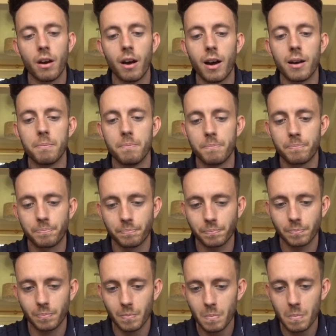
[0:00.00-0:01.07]
Um,
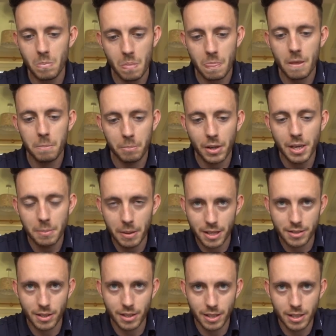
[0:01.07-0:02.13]
but he
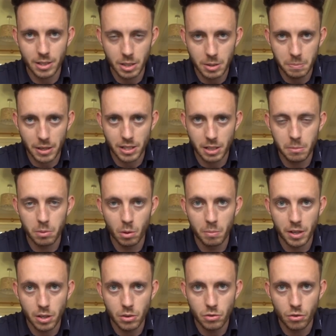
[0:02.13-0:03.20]
basically he's, basically bought me
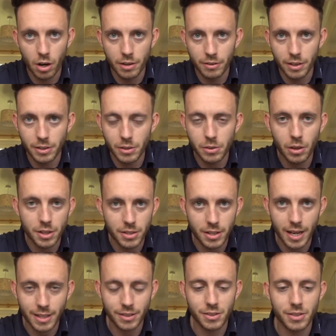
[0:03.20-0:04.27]
a new driver. You guys are
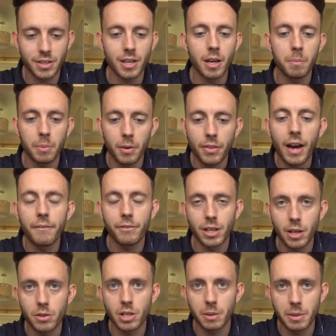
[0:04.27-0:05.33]
yet to see it, but that
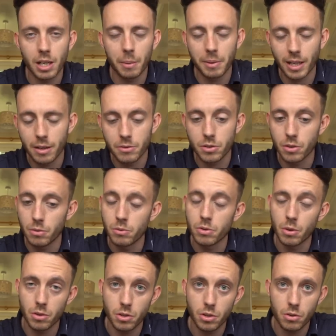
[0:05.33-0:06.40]
video is going to be coming out soon.
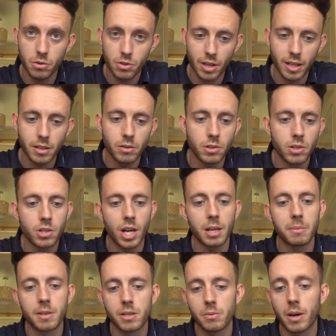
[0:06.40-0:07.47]
So huge thank you to
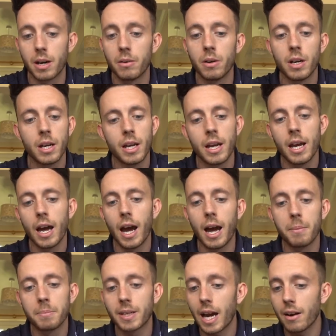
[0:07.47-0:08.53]
Jamie as well.
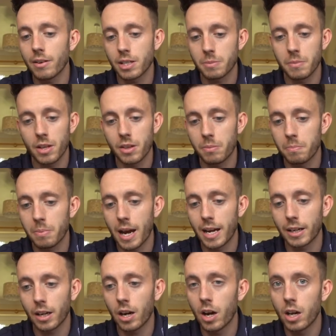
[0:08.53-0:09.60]
Um, Gary Smith
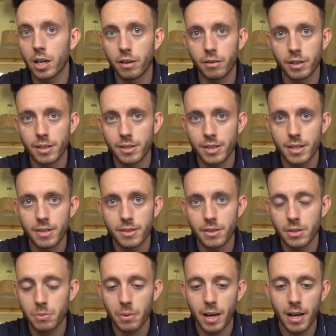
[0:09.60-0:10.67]
back earlier in the season
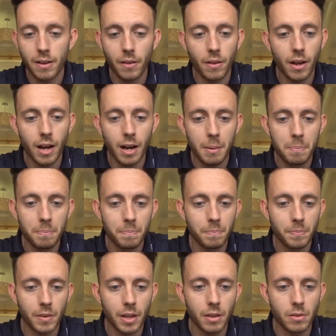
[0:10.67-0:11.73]
as well. Um,
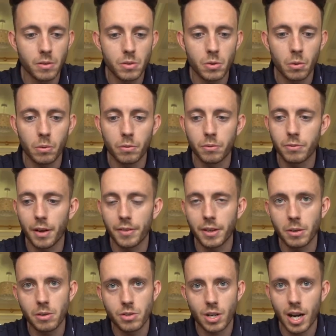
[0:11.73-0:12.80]
in sort of, I think
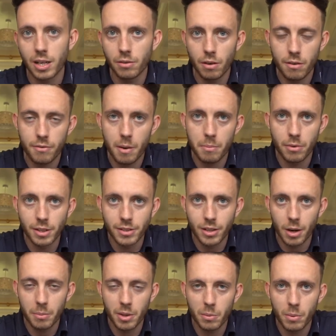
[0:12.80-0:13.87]
it was January, February
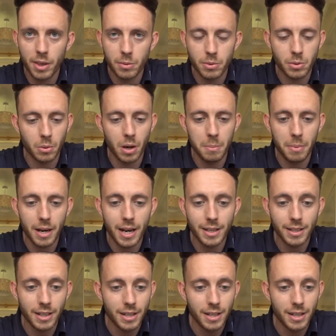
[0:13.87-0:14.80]
time when the weather was quite bad,